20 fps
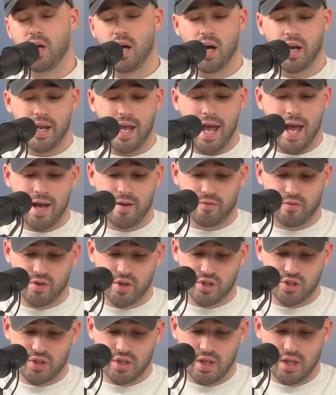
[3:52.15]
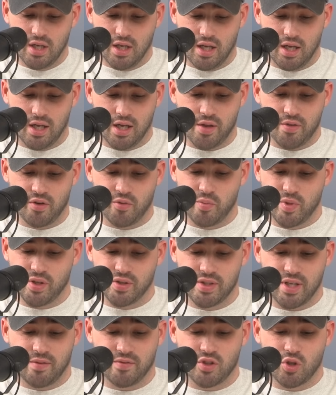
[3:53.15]
On average, uh, their
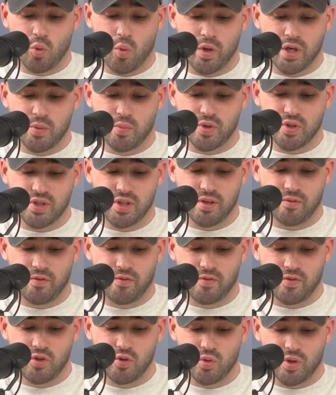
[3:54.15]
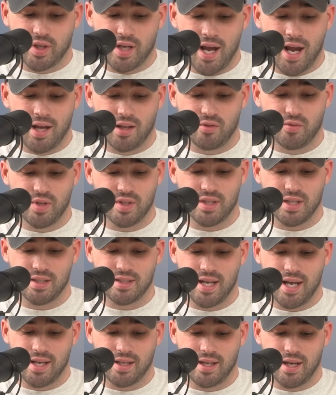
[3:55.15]
meals have 20% fewer calories than
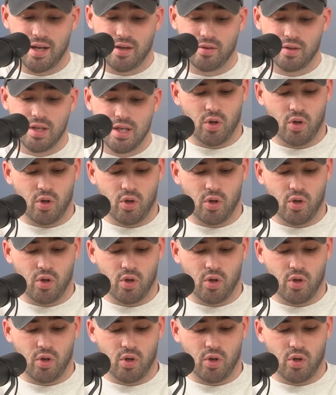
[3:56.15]
takeout.